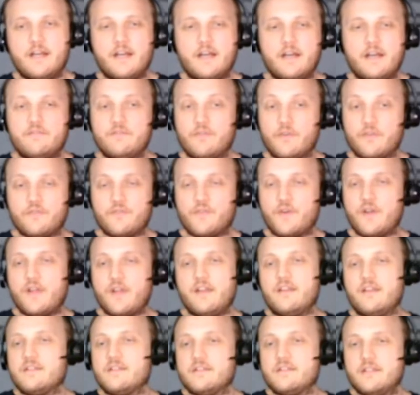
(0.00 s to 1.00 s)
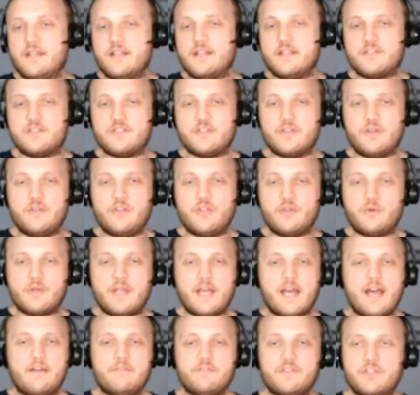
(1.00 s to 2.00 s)
for free. And so you don't
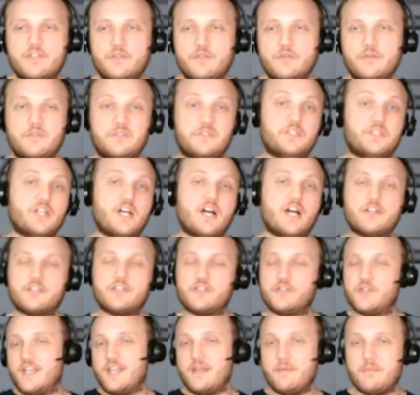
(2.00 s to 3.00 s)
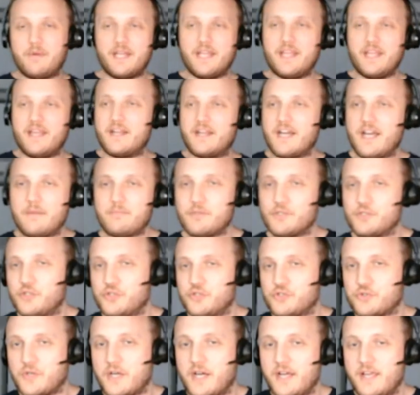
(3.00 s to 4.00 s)
have to talk to anybody at HYPR to
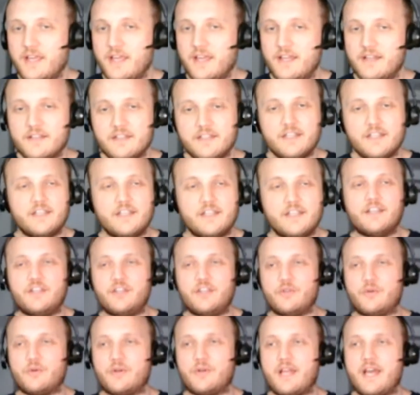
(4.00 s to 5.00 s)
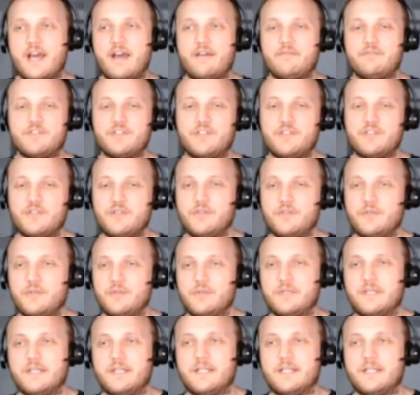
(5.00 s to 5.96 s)
try it. You don't have to